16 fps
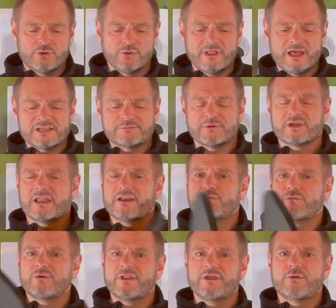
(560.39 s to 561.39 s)
aspect. And
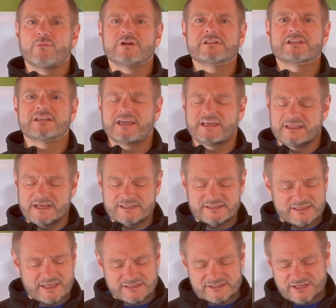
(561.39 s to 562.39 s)
really, once again, that's
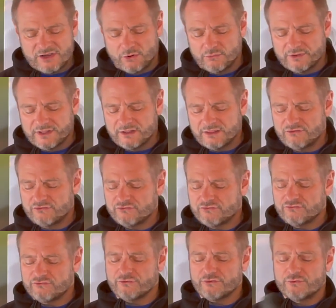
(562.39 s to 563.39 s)
the only
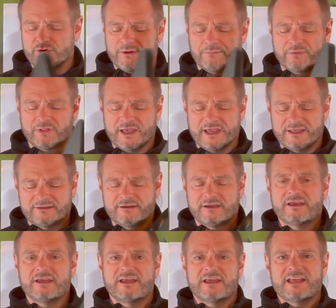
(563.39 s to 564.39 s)
true complaint
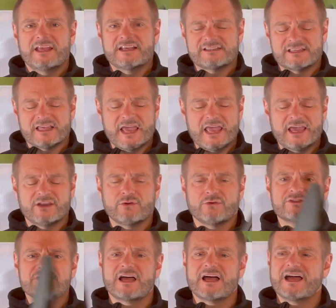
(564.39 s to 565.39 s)
is the handle
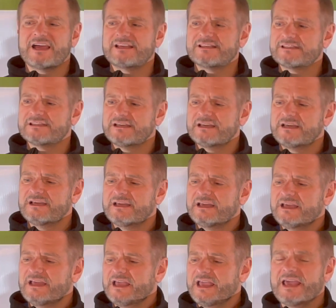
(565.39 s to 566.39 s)
size,
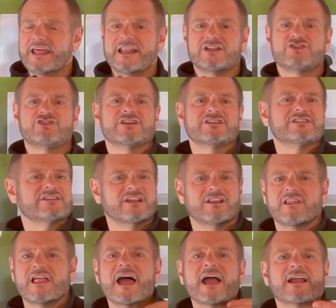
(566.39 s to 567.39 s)
and it's just the
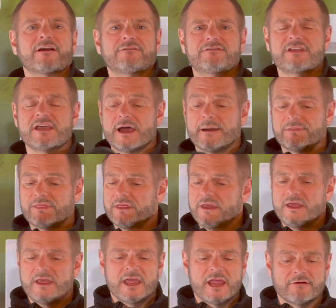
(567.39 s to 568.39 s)
lack of depth.
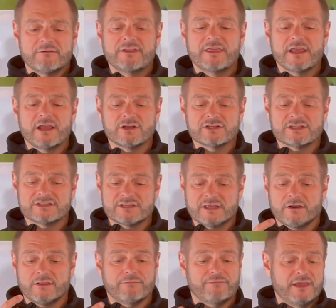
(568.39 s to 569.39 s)
Everything else is
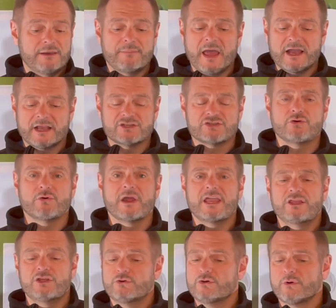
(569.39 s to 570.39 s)
there. The feedback is
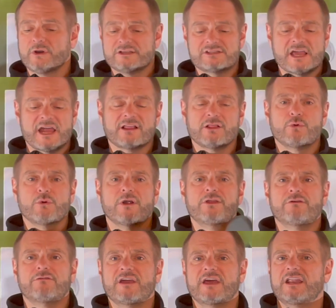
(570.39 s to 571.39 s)
great. You know exactly where
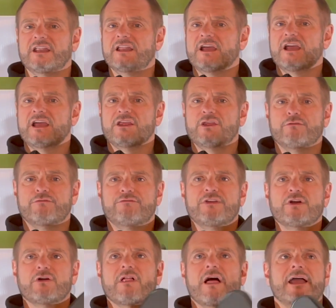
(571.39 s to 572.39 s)
you've hit it. You
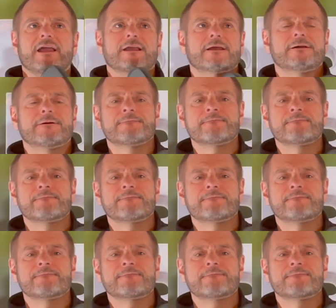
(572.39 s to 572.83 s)
feel like